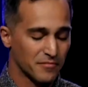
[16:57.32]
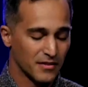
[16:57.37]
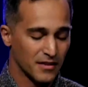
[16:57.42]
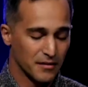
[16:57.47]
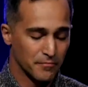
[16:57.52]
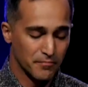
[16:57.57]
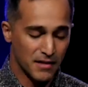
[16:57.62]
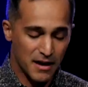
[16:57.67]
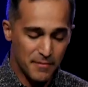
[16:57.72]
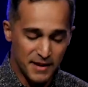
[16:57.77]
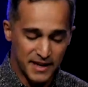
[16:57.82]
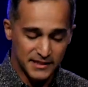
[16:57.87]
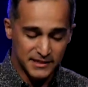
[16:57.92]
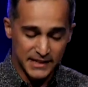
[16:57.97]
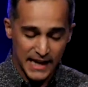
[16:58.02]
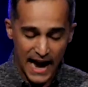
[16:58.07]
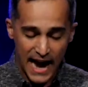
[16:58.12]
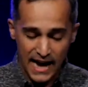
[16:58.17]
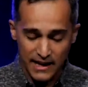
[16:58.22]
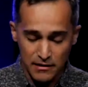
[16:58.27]
Maybe
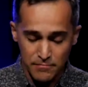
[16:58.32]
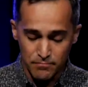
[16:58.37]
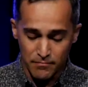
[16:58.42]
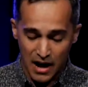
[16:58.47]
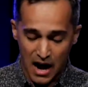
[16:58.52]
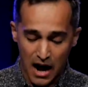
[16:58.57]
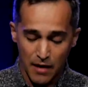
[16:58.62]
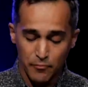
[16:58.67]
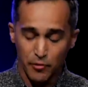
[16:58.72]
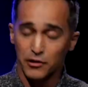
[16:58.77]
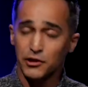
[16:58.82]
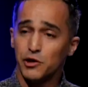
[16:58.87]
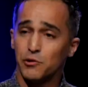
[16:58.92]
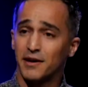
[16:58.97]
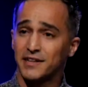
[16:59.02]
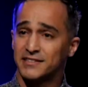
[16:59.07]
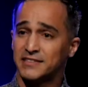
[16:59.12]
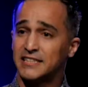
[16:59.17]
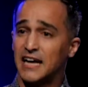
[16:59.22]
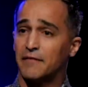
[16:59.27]
Dad and Mom, will you
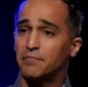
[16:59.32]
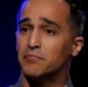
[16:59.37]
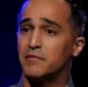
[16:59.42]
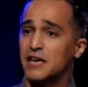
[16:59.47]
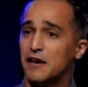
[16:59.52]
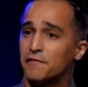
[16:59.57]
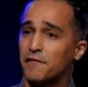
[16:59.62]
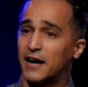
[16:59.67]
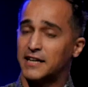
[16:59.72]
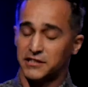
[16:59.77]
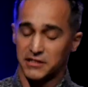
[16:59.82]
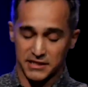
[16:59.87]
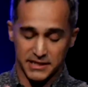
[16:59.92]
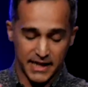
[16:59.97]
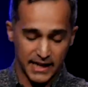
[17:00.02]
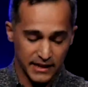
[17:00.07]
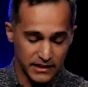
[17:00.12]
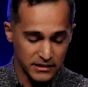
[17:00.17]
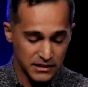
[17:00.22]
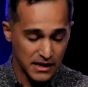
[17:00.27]
accept me if I just
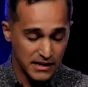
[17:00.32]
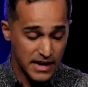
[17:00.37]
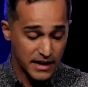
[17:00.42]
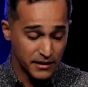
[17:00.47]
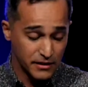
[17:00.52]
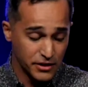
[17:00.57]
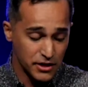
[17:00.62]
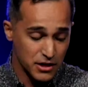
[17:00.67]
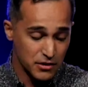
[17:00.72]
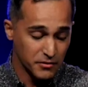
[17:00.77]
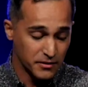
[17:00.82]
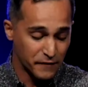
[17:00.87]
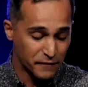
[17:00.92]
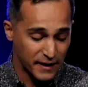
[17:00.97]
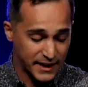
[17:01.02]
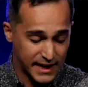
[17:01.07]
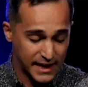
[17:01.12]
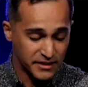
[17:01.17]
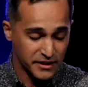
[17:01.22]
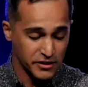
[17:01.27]
get in, if I
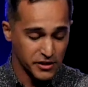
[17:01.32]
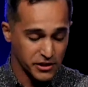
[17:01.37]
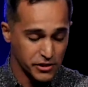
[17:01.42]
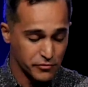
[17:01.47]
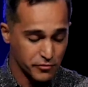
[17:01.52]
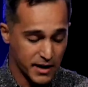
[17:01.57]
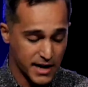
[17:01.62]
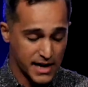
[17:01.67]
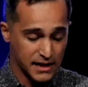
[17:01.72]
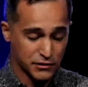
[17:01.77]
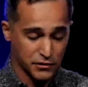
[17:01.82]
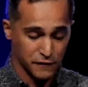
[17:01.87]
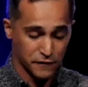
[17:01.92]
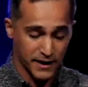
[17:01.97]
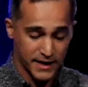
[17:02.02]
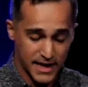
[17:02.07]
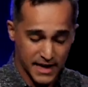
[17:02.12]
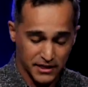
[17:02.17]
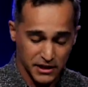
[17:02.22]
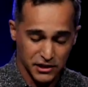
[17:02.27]
get the good grades, or if I
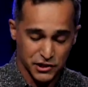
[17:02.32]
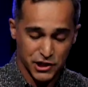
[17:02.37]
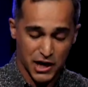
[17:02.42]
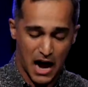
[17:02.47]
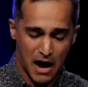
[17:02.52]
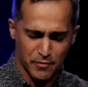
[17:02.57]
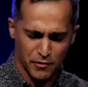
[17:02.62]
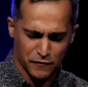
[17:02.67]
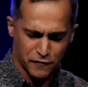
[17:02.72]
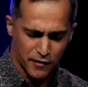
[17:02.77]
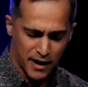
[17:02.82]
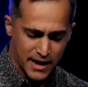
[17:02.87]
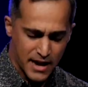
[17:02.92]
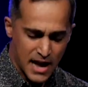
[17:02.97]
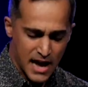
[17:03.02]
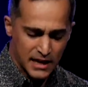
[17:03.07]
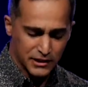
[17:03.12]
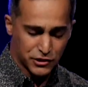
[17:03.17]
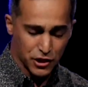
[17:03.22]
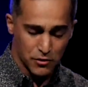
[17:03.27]
get the job, or if I
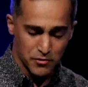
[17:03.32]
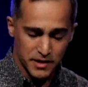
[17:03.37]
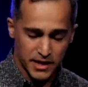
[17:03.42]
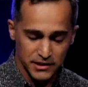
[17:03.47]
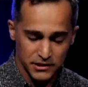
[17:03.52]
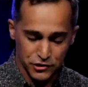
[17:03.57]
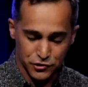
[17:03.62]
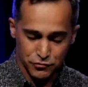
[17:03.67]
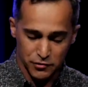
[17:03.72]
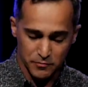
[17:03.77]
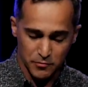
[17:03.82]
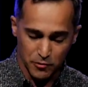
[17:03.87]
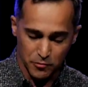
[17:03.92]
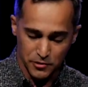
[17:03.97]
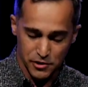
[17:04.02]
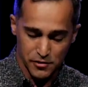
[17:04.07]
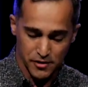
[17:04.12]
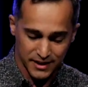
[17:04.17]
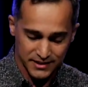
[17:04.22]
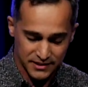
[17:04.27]
don't get in trouble, will
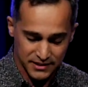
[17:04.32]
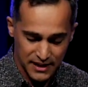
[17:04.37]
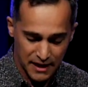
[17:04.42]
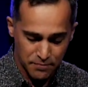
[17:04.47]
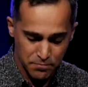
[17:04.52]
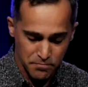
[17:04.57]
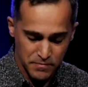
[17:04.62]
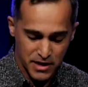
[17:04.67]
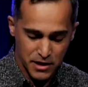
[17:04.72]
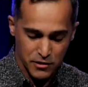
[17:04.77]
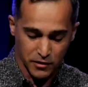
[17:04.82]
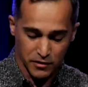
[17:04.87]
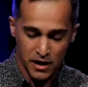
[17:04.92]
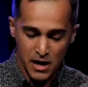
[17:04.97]
you accept me? Or